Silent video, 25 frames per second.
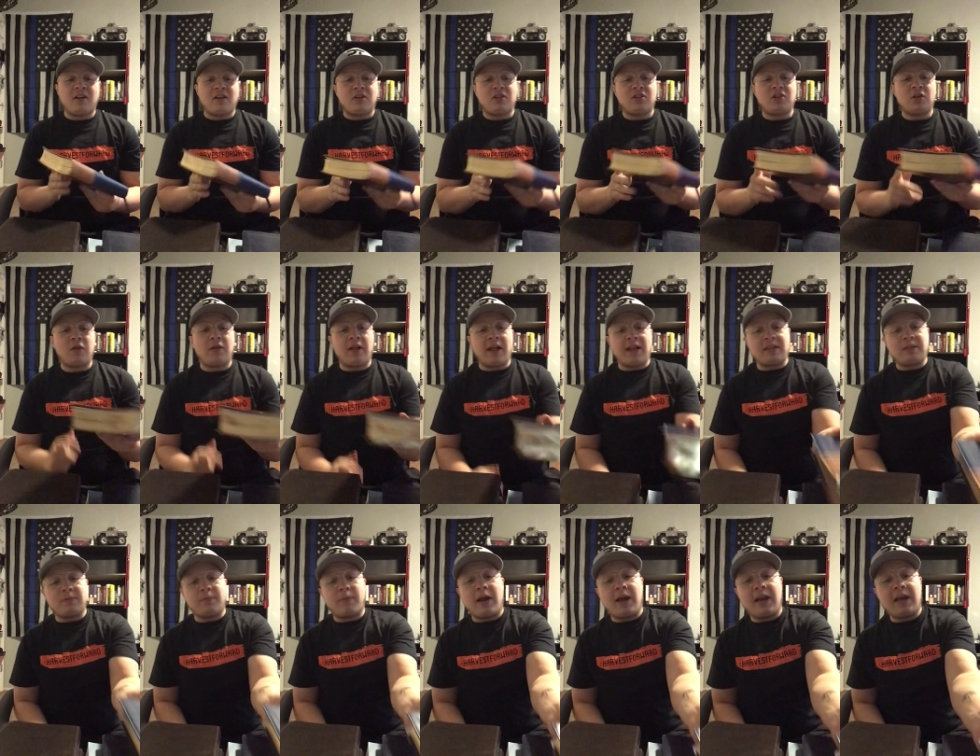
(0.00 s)
So
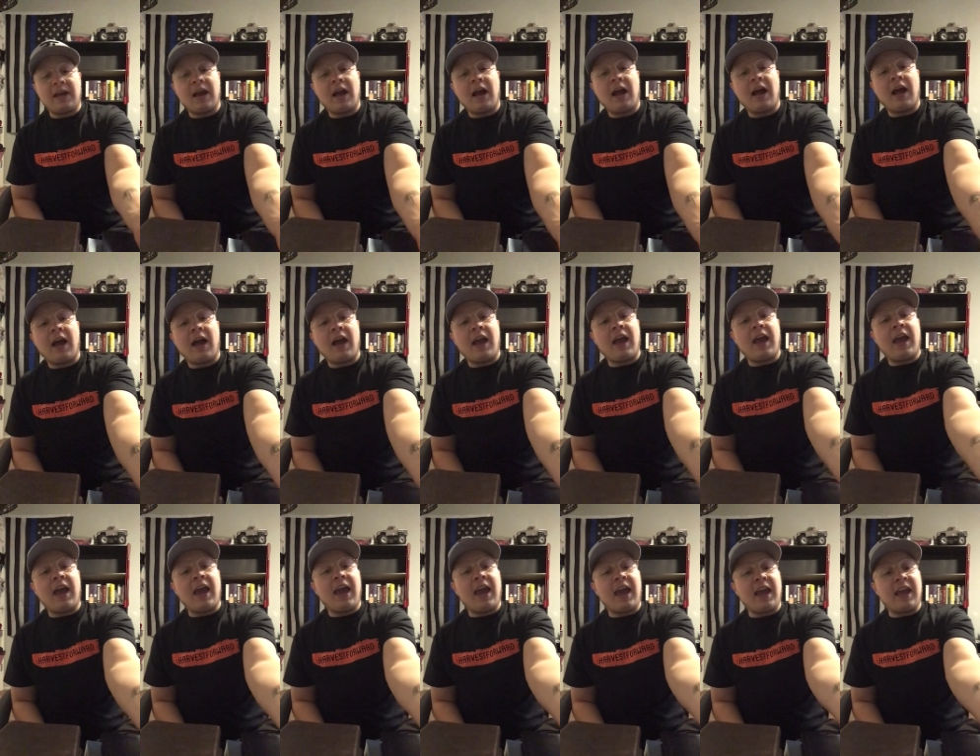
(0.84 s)
that's my
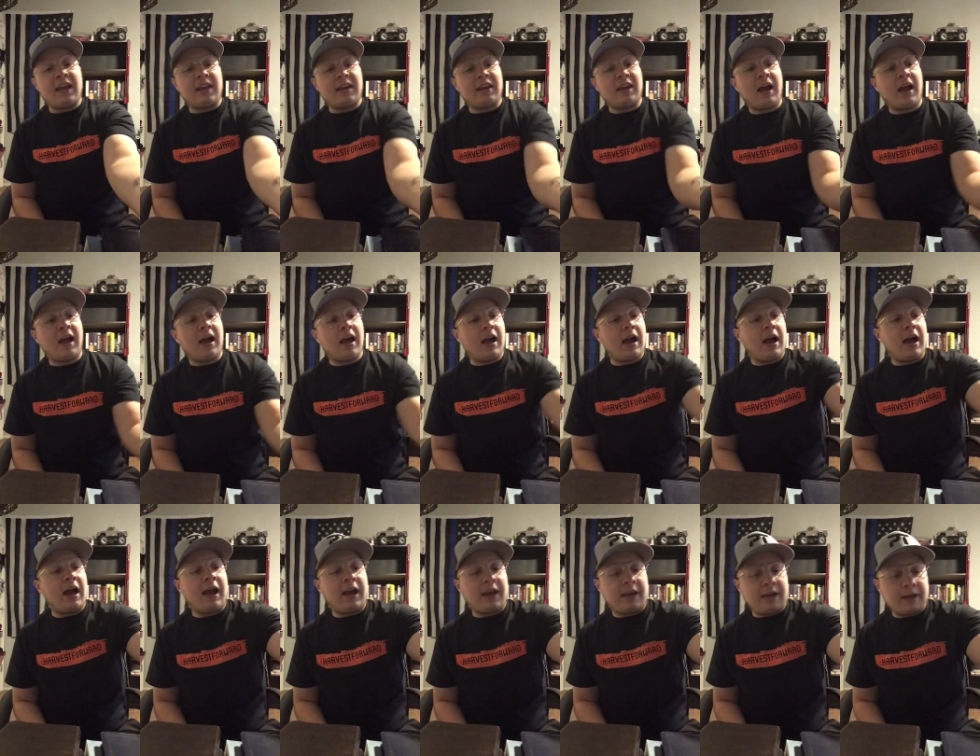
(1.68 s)

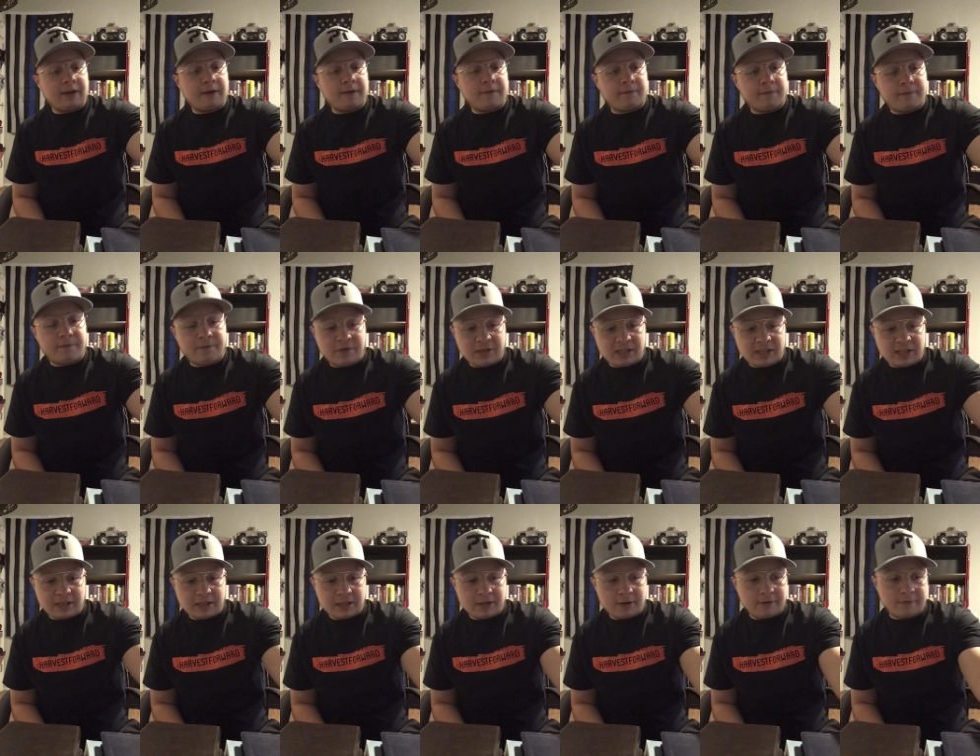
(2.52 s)

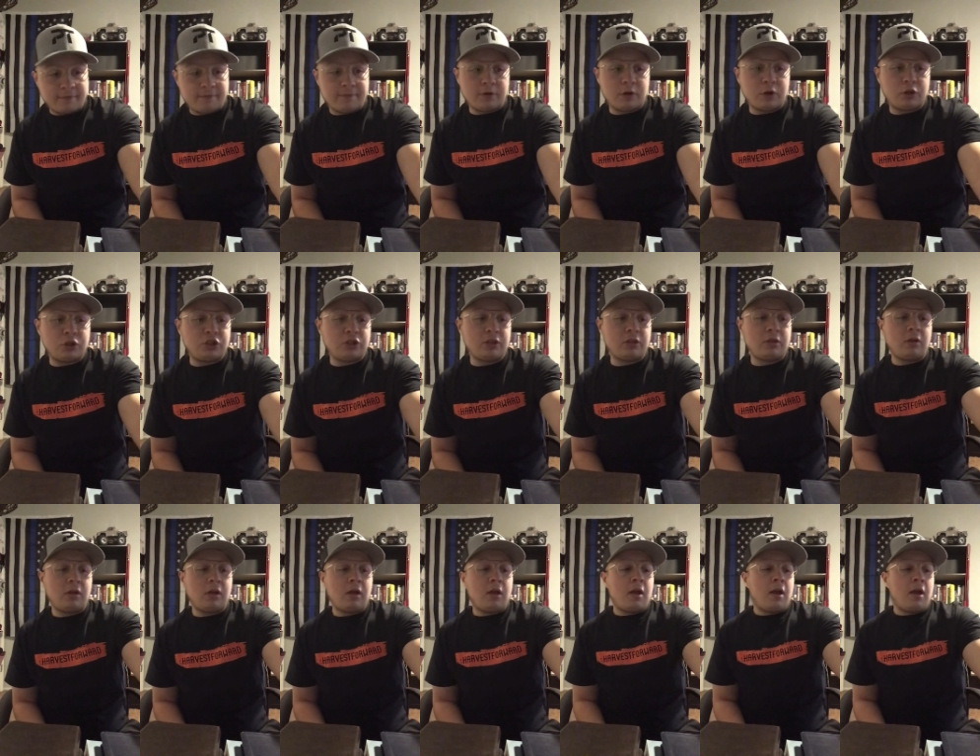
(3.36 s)
NIV version.